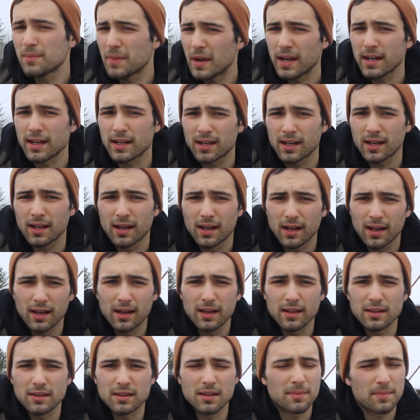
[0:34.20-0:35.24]
make
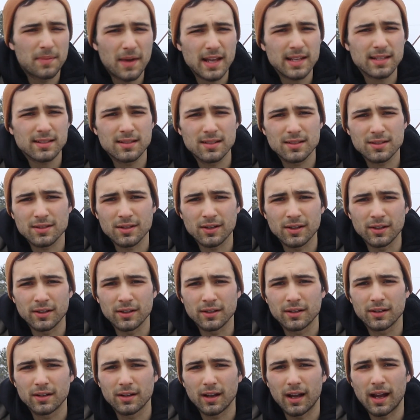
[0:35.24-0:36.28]
the best dessert
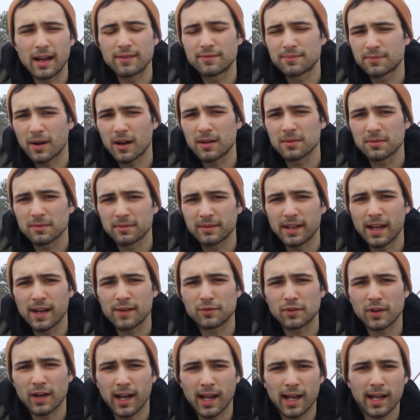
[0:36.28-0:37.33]
I've probably
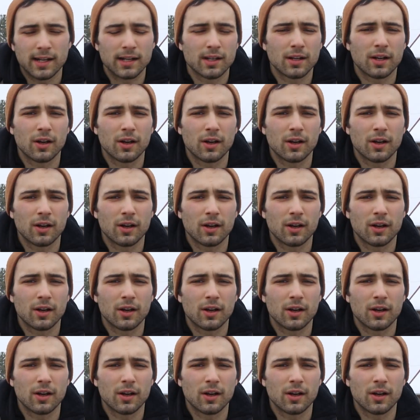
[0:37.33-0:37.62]
ever had,